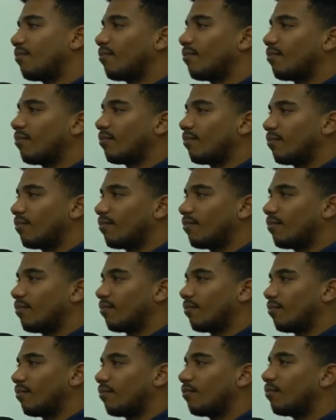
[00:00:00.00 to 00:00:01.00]

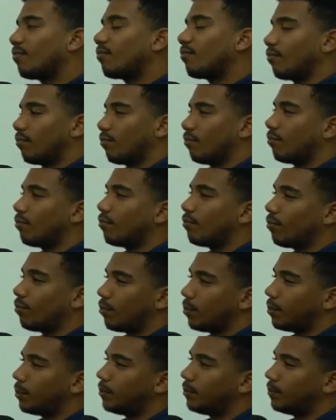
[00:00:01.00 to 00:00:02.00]

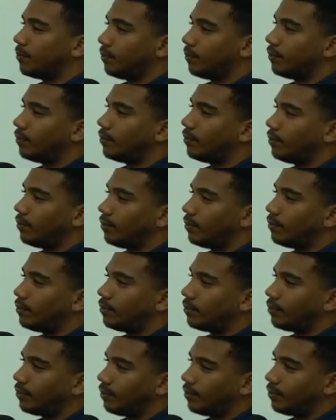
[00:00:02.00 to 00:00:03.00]

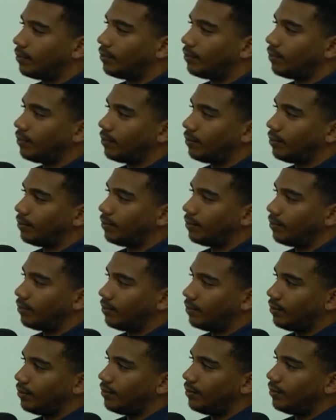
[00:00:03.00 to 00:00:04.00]

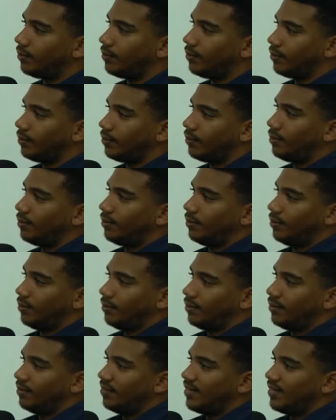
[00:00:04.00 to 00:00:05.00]

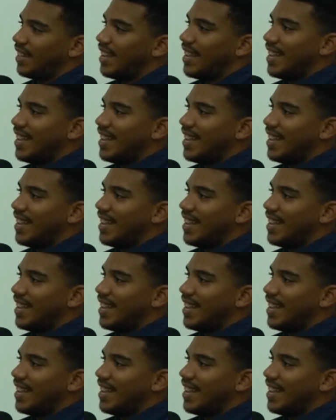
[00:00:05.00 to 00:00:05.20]
(not speaking)